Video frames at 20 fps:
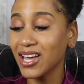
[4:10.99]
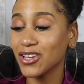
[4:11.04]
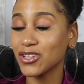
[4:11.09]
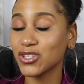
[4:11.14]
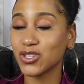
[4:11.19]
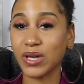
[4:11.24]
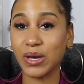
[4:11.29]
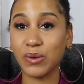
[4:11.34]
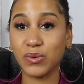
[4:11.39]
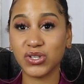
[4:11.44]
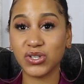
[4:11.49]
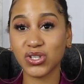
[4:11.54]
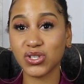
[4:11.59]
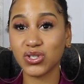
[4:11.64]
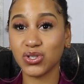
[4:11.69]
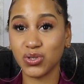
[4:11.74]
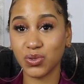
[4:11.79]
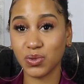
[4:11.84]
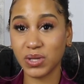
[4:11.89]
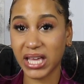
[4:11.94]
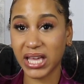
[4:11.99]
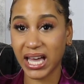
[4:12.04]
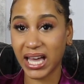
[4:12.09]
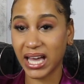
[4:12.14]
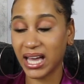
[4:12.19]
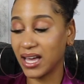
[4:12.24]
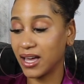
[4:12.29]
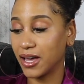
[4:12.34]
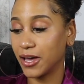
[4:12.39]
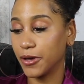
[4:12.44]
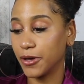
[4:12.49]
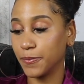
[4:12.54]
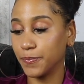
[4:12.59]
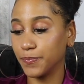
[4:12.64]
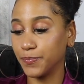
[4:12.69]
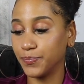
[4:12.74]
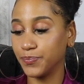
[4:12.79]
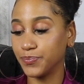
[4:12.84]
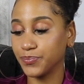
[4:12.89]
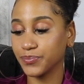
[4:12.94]
So I would just do that
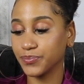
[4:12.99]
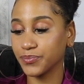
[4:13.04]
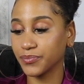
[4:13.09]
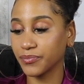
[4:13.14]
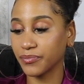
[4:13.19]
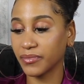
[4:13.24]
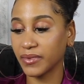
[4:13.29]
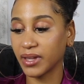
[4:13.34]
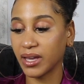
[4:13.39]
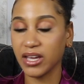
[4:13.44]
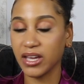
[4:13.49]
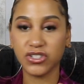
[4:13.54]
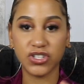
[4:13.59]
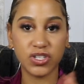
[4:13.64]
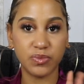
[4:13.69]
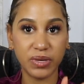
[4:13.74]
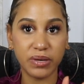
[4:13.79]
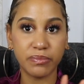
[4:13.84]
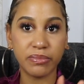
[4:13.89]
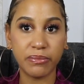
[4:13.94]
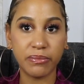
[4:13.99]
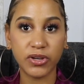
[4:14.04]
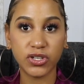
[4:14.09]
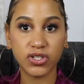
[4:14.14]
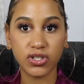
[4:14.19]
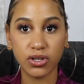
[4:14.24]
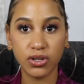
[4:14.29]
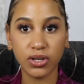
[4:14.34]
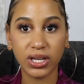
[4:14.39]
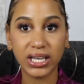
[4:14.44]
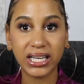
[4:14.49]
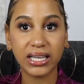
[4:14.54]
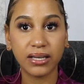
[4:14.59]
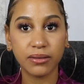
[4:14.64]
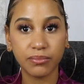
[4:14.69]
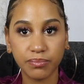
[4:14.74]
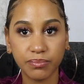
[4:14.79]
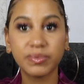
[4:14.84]
and just make my picture look